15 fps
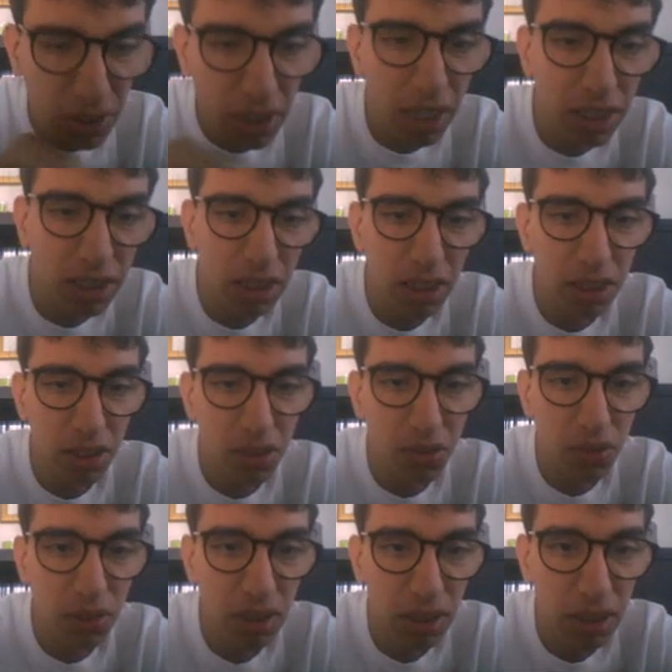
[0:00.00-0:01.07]
Actually,
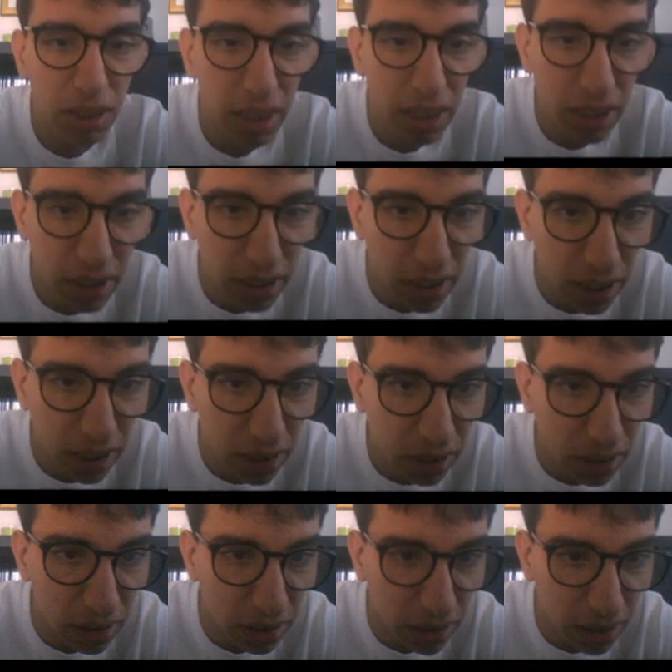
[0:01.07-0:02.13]
don't think that
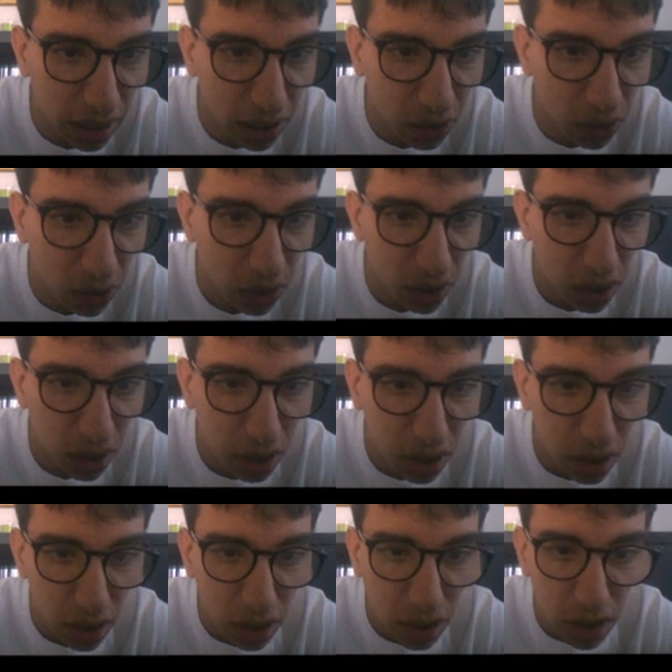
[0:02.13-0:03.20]
now
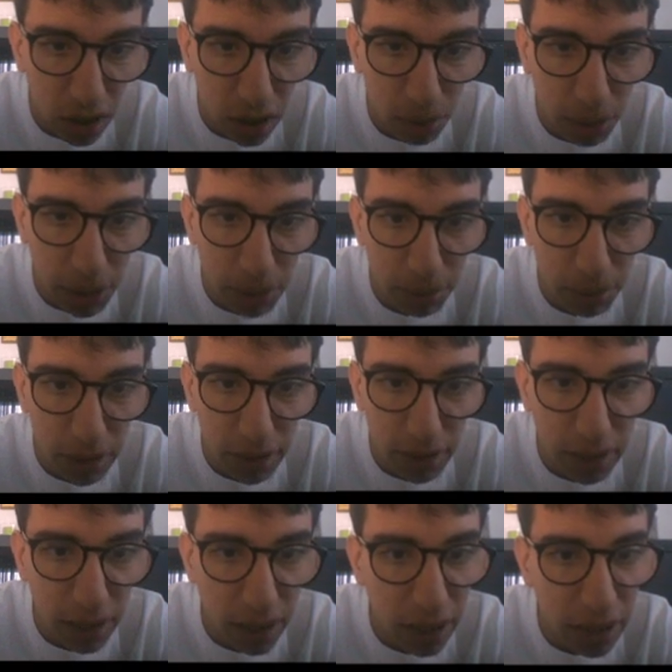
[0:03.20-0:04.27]
bishop is
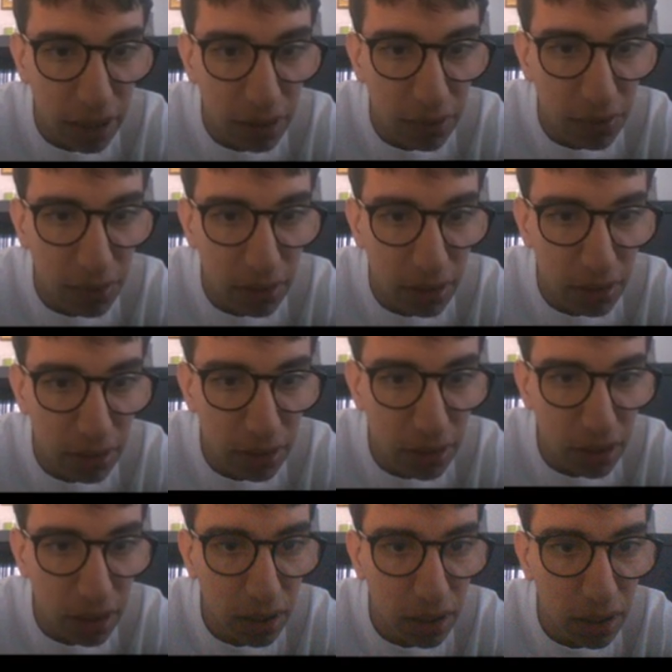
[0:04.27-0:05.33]
that even good.